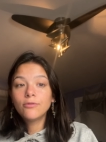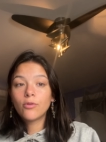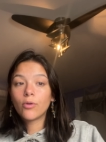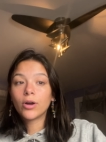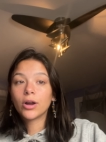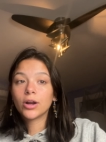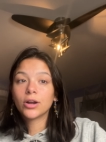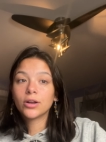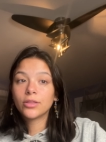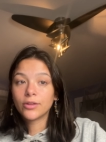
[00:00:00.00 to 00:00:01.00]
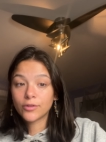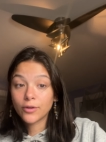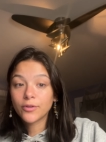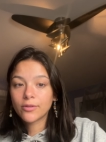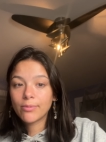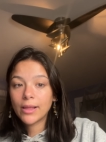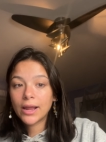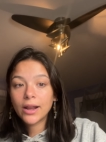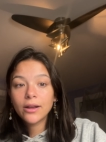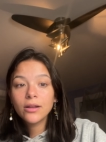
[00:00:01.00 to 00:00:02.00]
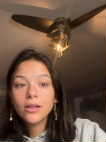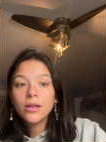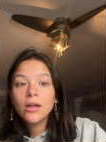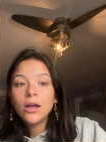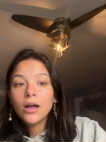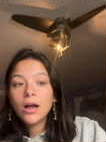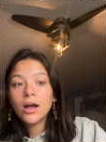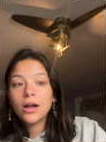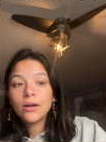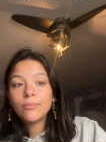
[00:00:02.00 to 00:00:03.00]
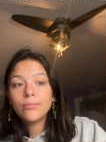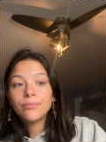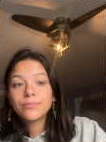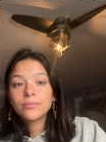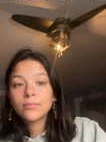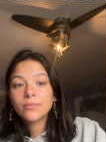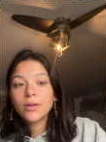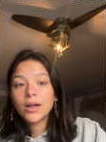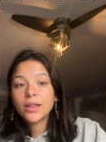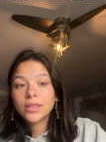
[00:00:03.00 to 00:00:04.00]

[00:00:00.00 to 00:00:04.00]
for the server's plan. Um, I